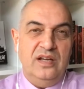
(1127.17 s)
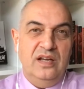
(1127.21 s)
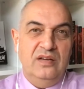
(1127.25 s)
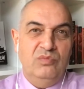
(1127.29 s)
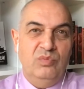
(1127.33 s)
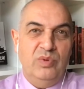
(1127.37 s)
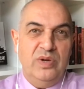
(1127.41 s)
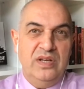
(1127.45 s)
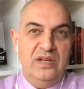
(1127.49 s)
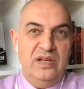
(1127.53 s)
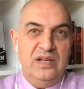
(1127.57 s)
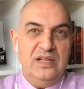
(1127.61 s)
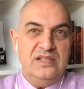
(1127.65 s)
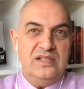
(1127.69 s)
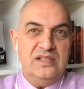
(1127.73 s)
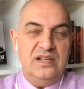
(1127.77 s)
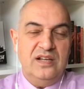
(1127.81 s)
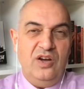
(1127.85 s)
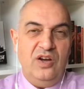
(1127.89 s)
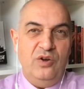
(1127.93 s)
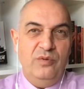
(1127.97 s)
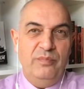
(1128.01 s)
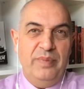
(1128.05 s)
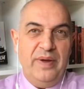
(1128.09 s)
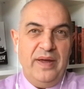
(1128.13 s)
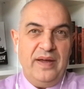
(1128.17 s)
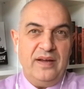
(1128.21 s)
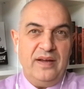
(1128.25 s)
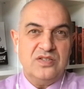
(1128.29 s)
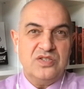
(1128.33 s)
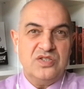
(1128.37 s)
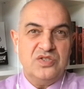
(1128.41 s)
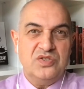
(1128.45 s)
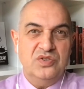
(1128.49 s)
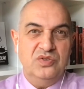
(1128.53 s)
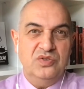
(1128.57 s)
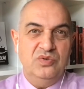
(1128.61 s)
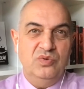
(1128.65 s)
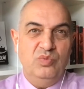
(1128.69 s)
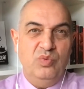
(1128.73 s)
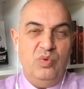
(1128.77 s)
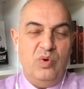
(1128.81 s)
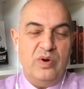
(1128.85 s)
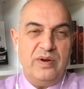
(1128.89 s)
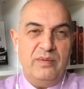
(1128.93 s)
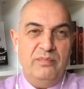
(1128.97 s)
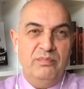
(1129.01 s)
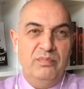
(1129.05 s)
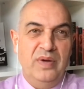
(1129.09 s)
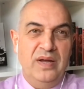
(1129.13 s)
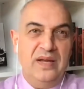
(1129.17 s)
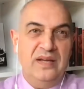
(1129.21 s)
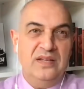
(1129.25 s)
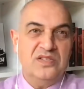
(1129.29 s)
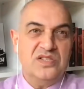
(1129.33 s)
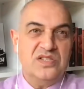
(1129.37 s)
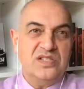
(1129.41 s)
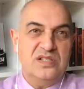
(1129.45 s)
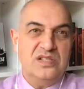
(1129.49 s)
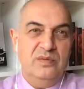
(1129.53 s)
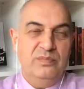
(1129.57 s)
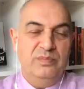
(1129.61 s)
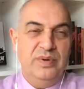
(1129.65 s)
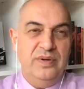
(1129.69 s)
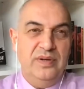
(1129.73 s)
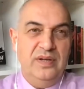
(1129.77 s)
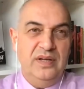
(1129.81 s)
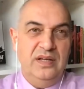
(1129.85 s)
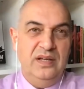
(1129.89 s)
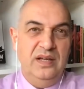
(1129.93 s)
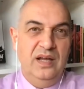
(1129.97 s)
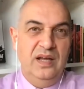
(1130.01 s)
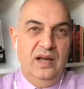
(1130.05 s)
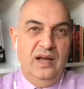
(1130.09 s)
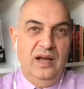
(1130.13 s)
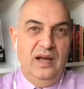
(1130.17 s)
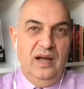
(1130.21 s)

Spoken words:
and we need to go back to what it means to be